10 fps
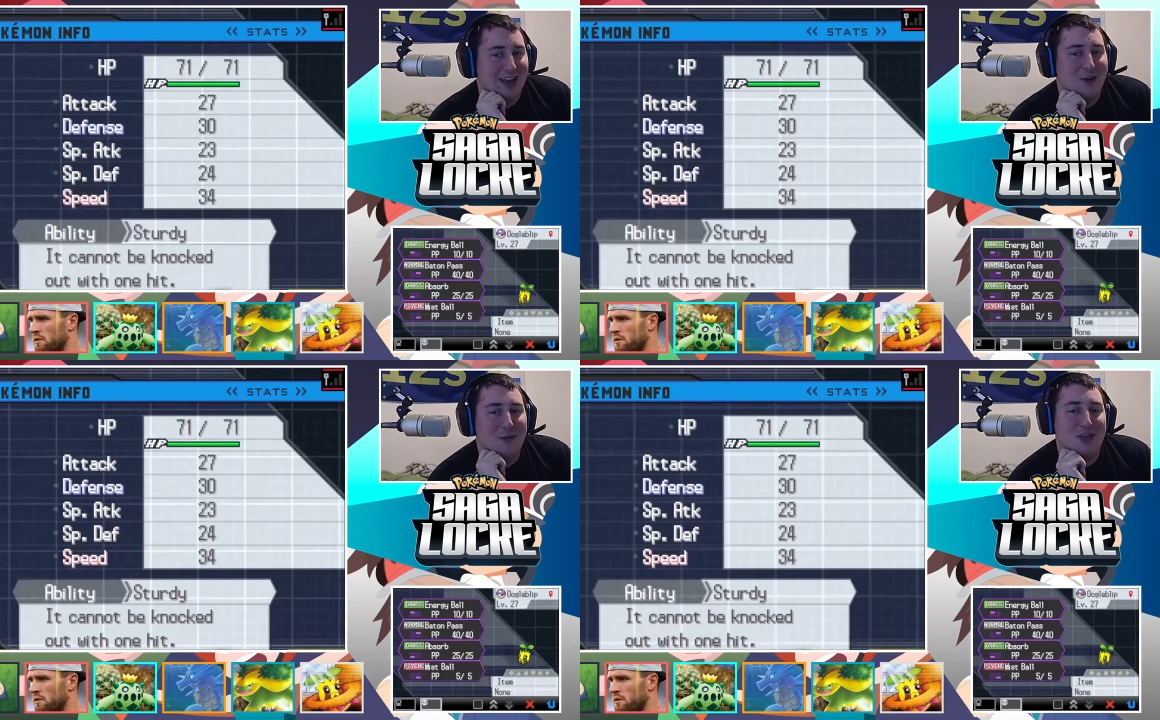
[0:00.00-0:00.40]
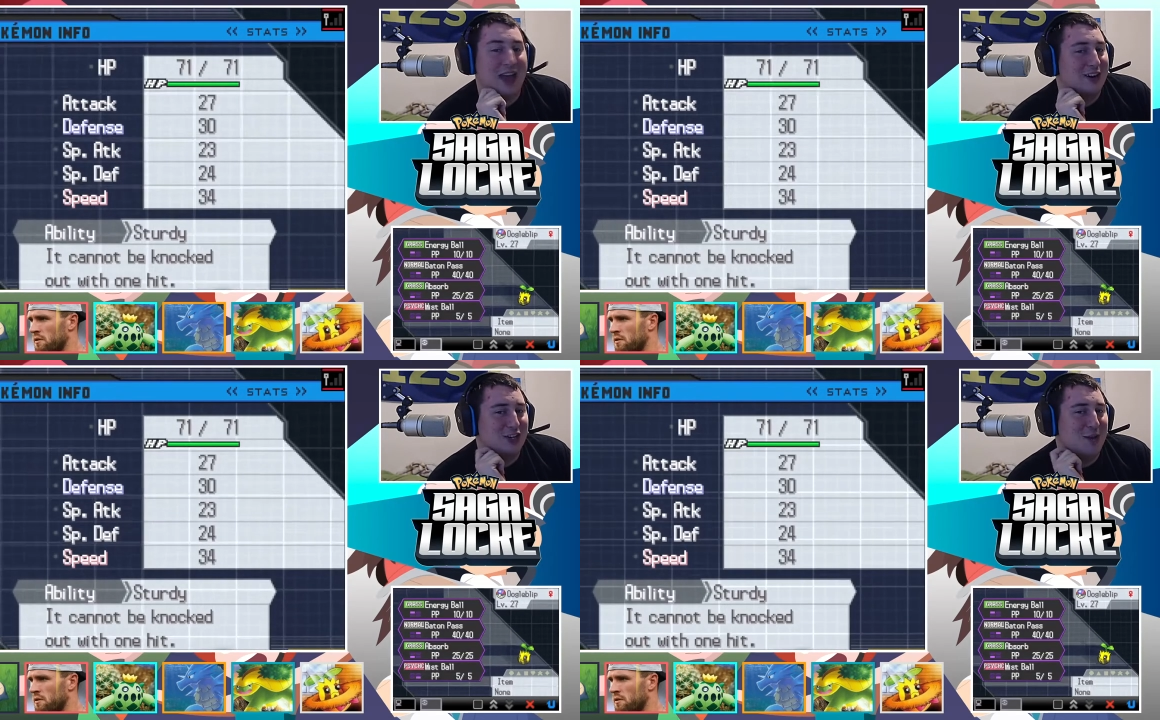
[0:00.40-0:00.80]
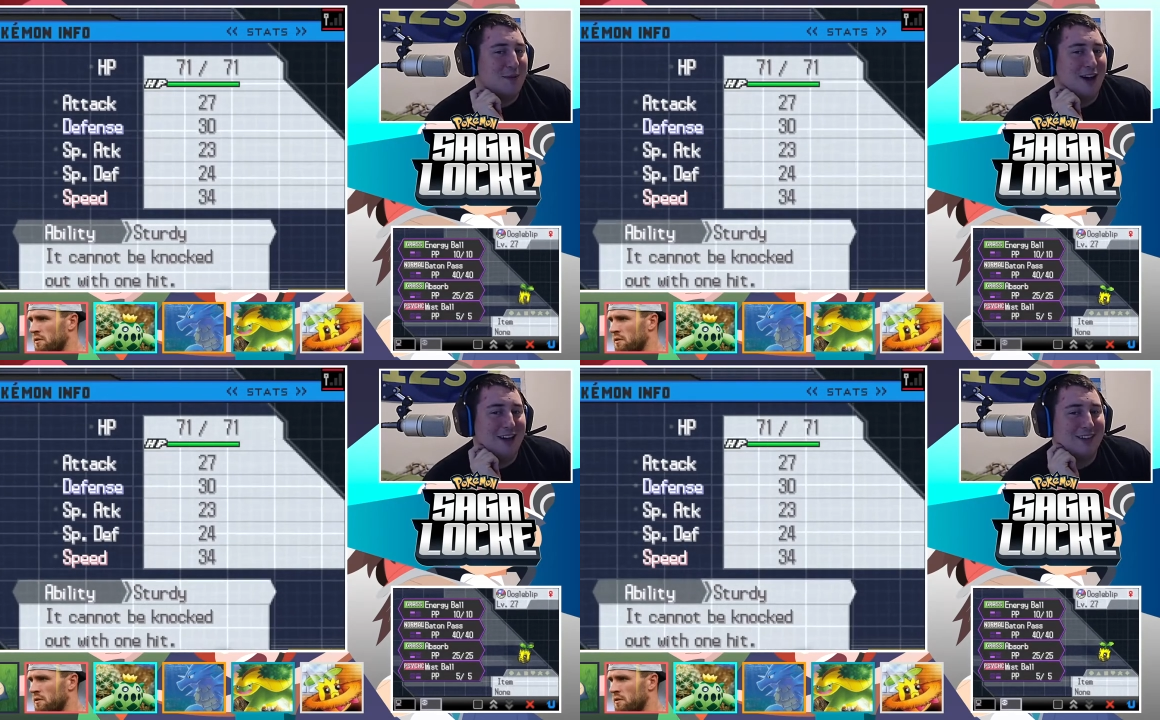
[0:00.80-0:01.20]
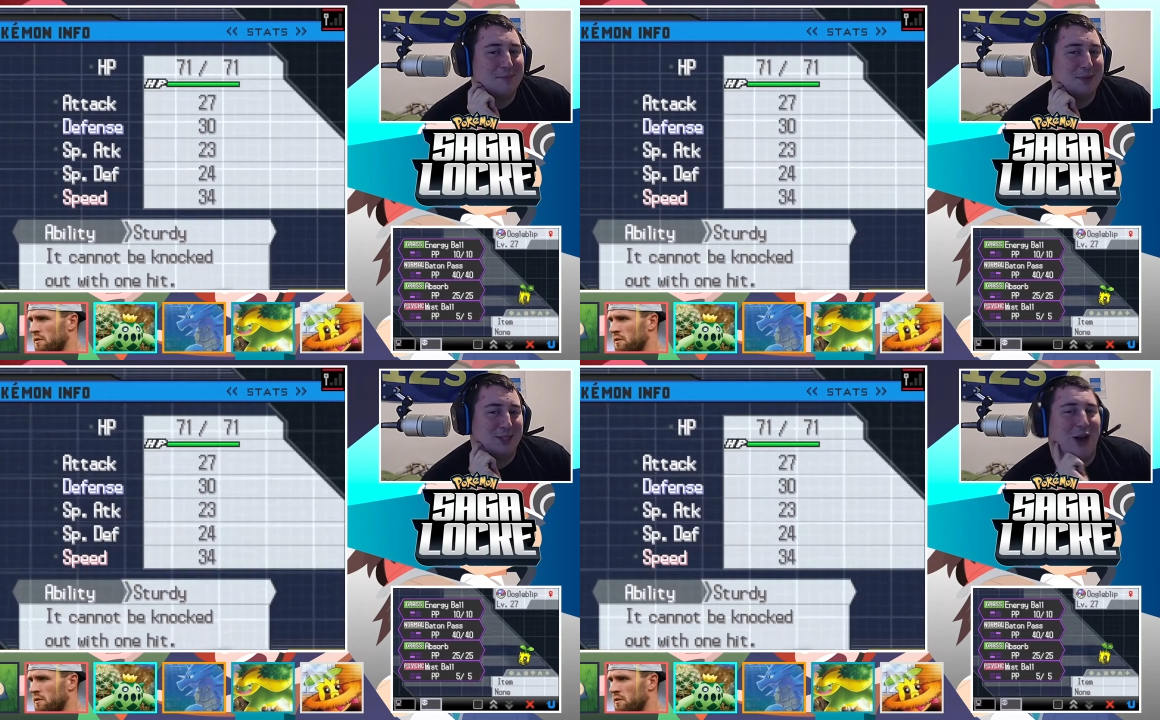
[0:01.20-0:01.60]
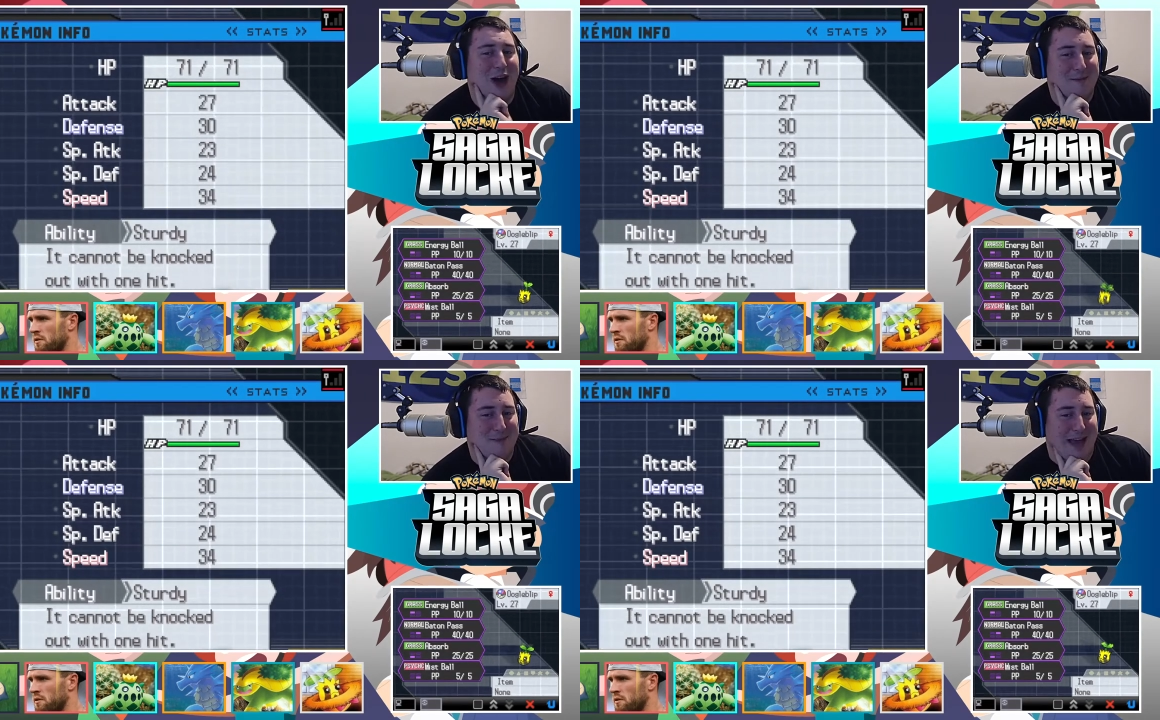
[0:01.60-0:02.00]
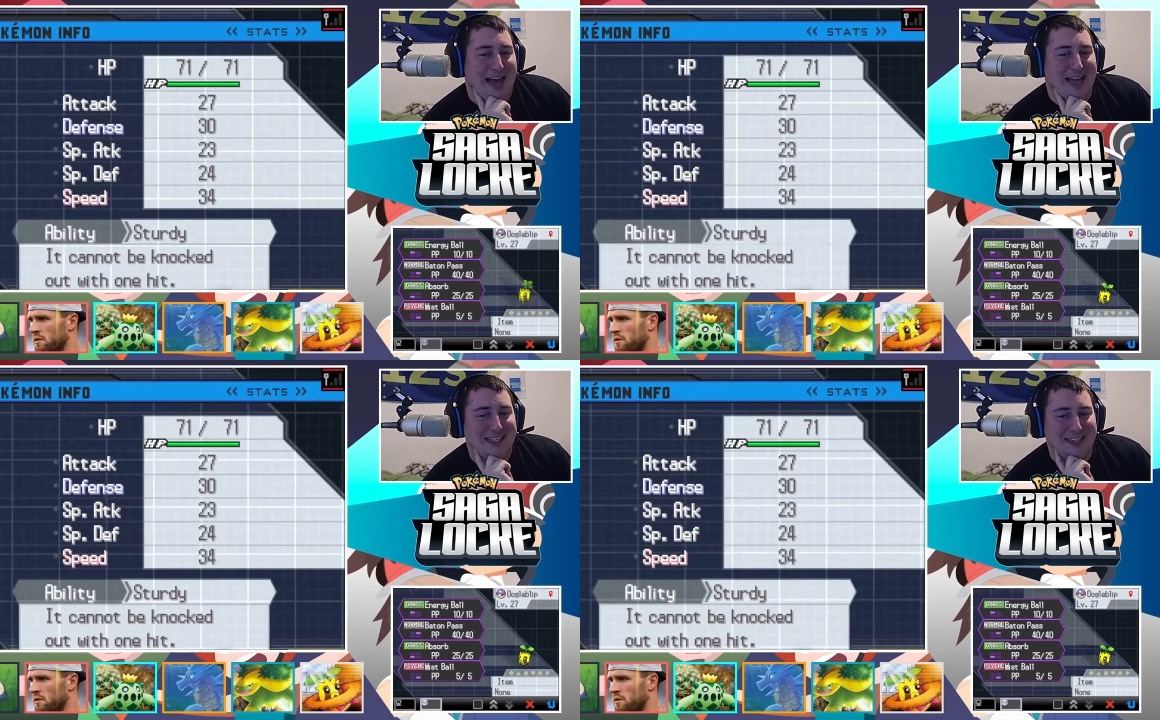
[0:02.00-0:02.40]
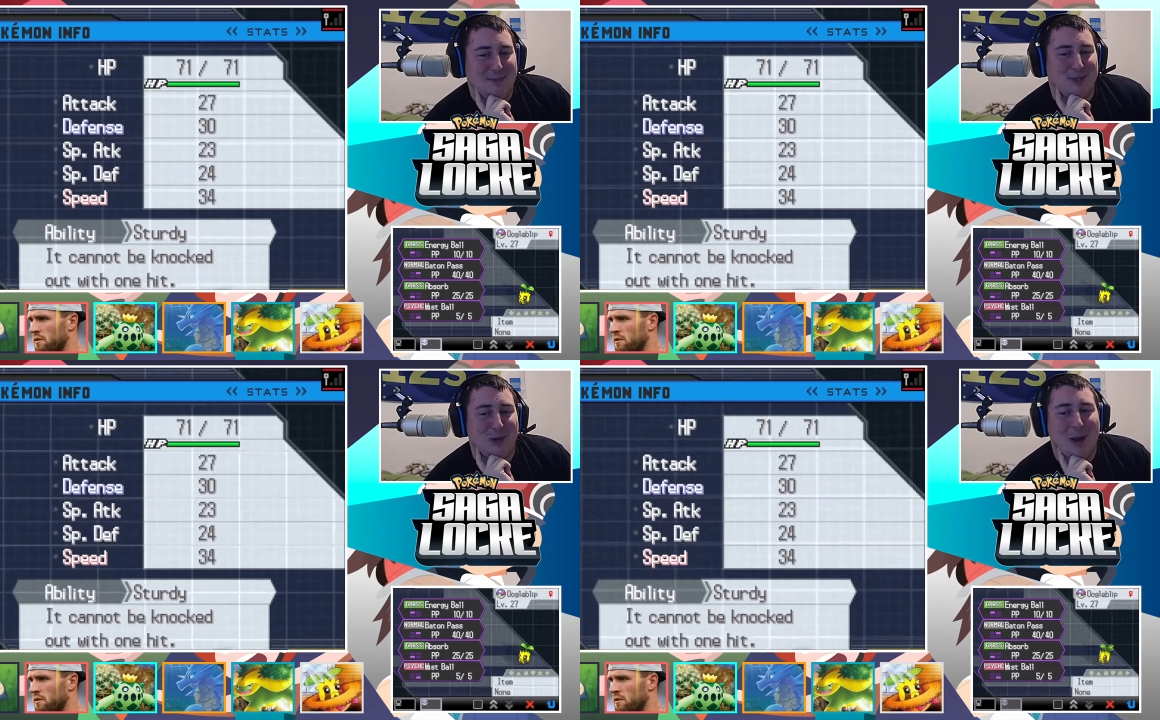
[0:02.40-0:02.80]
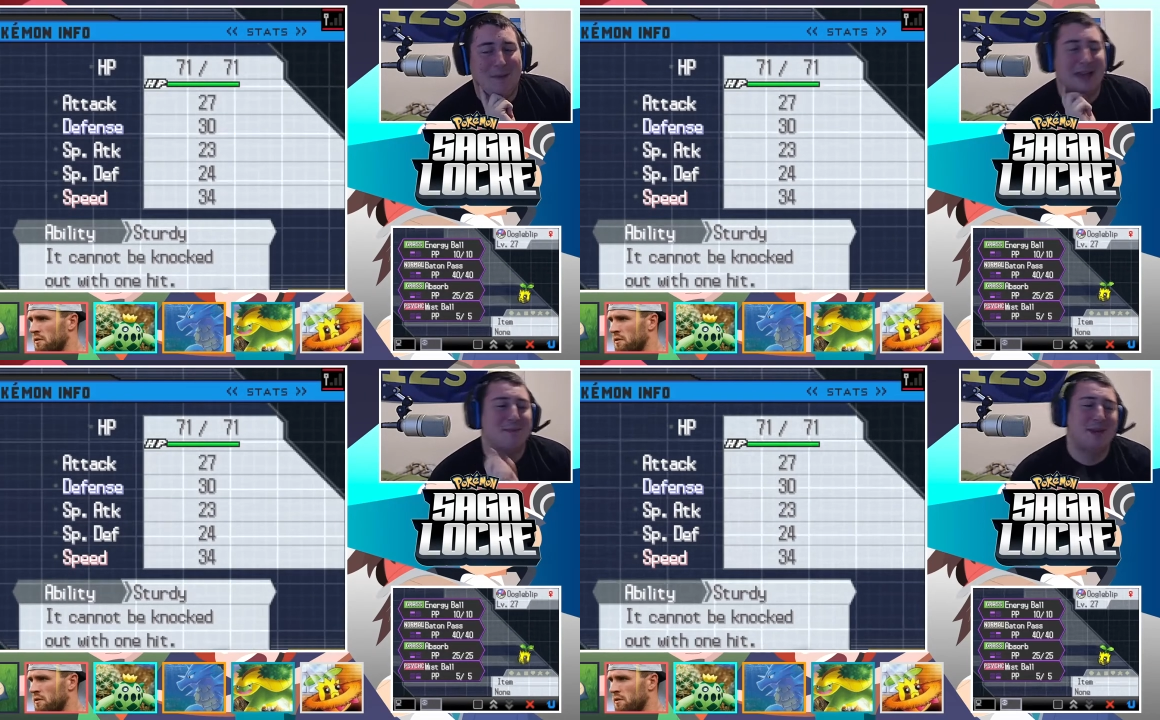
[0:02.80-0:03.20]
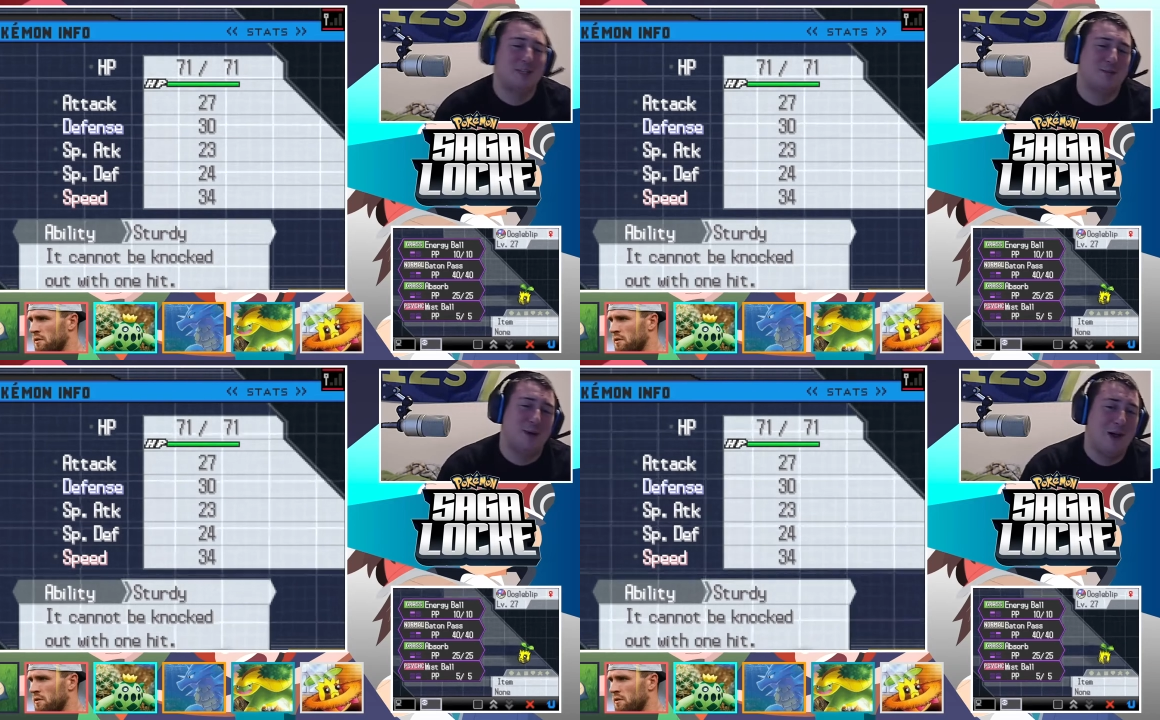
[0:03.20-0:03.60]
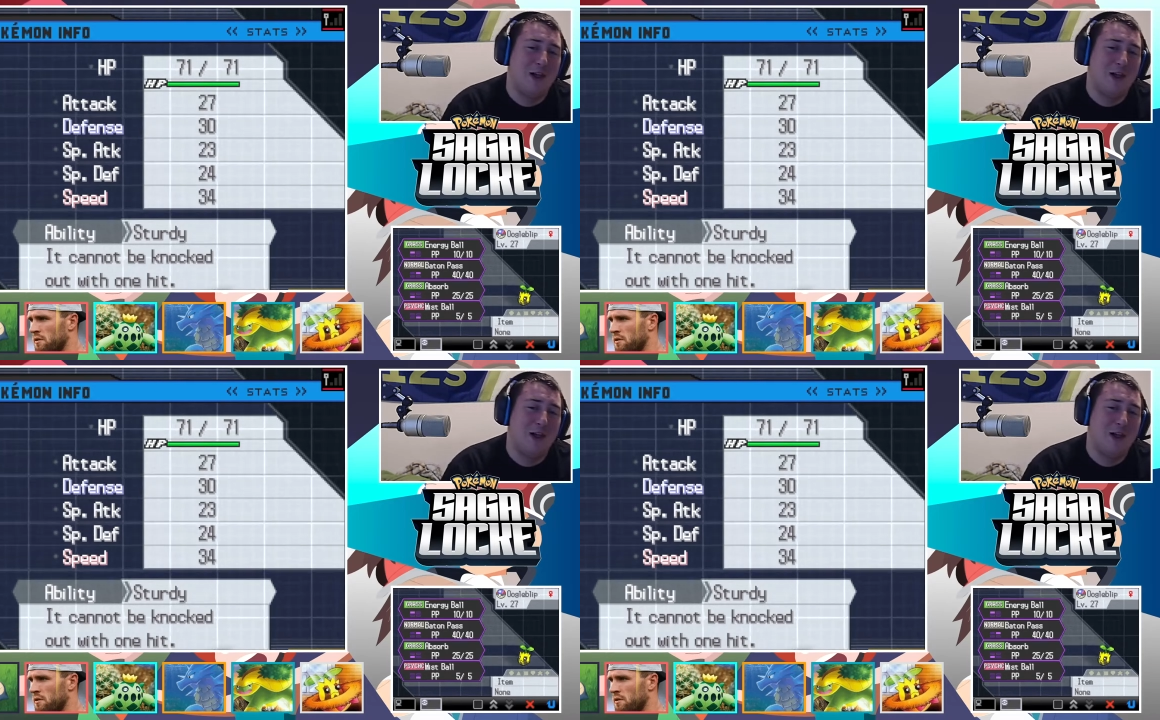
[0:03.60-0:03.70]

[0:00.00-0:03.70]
Speaker 1: with Energy Ball, Baton Pass, Absorb, and Mist Ball.